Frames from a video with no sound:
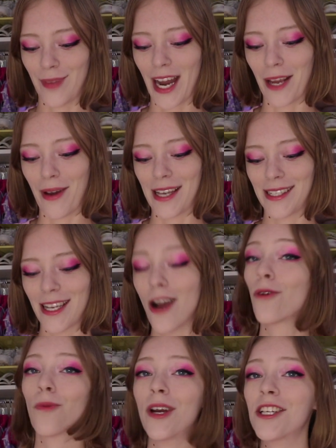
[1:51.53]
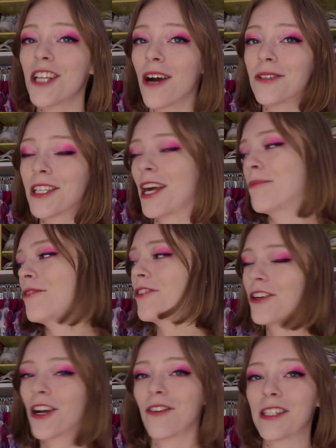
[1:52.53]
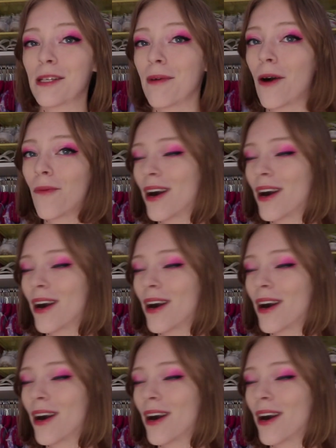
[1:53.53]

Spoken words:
Anyways, reach out to them if you're nervous about